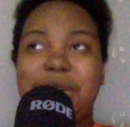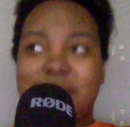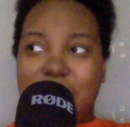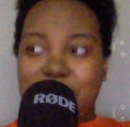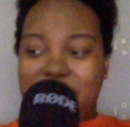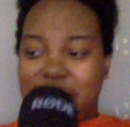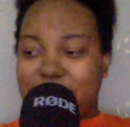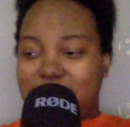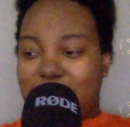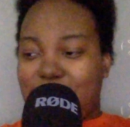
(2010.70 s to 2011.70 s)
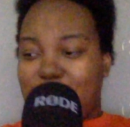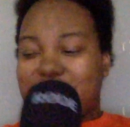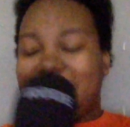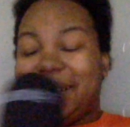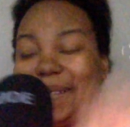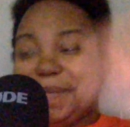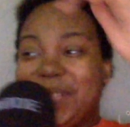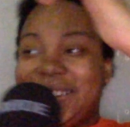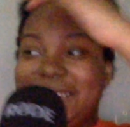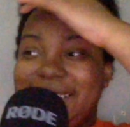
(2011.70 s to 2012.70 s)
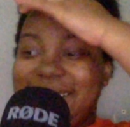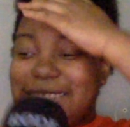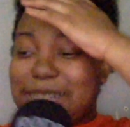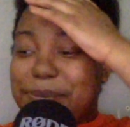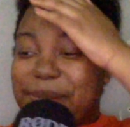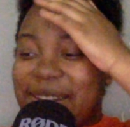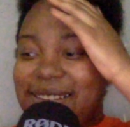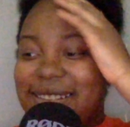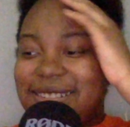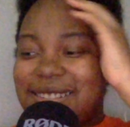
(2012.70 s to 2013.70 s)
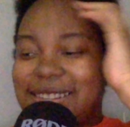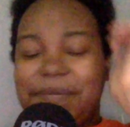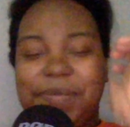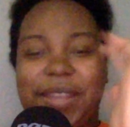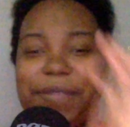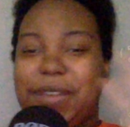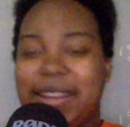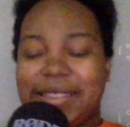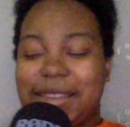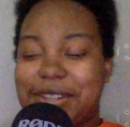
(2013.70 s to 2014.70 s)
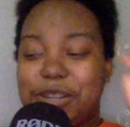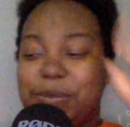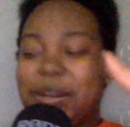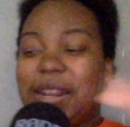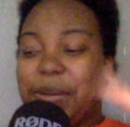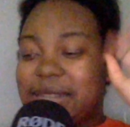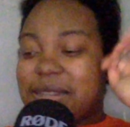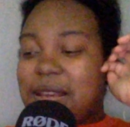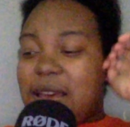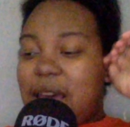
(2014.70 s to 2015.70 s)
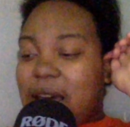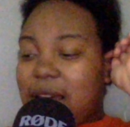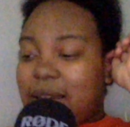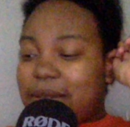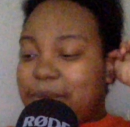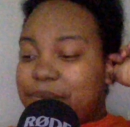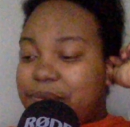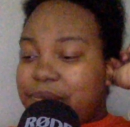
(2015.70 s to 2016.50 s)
stop being a fucking cop. Like, please, please. I fucking hate that shit. But anyways, Finn